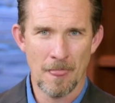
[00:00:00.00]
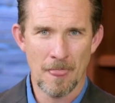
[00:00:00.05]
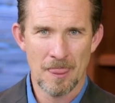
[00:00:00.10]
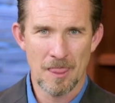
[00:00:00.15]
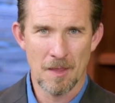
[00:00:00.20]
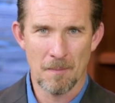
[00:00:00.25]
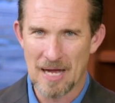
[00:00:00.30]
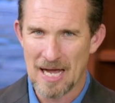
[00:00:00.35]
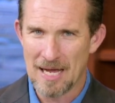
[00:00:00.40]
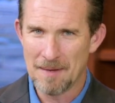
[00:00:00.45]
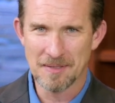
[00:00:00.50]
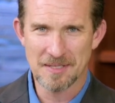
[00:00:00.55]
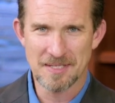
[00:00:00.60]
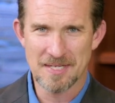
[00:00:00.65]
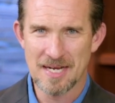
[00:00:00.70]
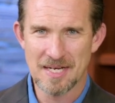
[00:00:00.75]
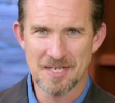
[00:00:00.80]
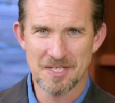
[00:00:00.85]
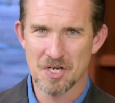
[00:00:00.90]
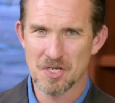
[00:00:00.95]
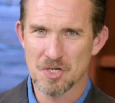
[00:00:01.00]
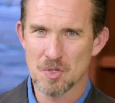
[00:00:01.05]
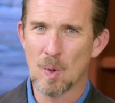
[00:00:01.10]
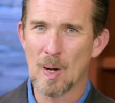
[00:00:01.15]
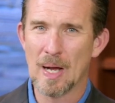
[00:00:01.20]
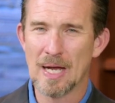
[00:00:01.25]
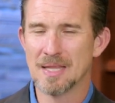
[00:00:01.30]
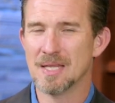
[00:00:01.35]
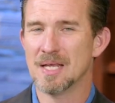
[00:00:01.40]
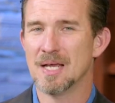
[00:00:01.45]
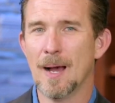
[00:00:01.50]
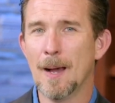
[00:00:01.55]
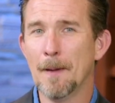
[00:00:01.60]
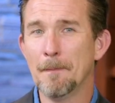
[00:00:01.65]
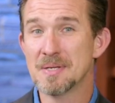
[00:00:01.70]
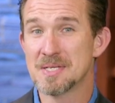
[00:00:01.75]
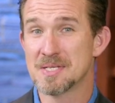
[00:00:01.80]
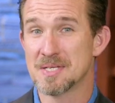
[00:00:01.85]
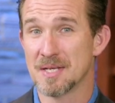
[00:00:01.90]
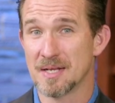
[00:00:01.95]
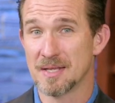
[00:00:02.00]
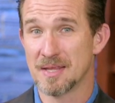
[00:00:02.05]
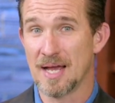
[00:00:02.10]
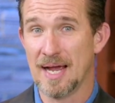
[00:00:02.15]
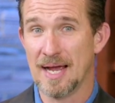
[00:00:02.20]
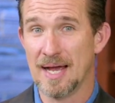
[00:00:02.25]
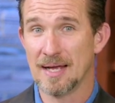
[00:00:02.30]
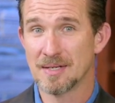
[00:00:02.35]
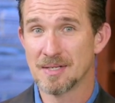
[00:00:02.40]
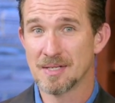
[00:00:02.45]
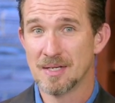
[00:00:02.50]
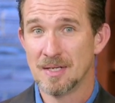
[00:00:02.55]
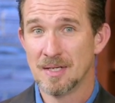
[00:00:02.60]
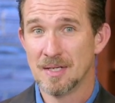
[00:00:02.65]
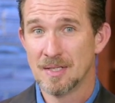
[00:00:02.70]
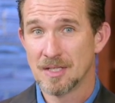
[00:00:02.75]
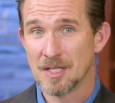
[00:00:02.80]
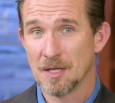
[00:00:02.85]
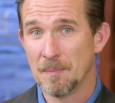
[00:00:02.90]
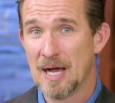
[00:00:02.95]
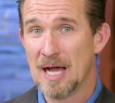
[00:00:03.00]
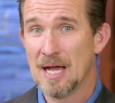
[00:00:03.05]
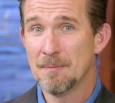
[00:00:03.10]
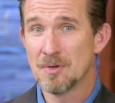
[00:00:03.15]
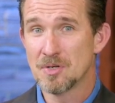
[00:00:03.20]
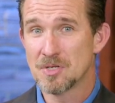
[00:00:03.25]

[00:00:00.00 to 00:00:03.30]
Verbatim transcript: The Bible teaches quite the opposite of that. The Bible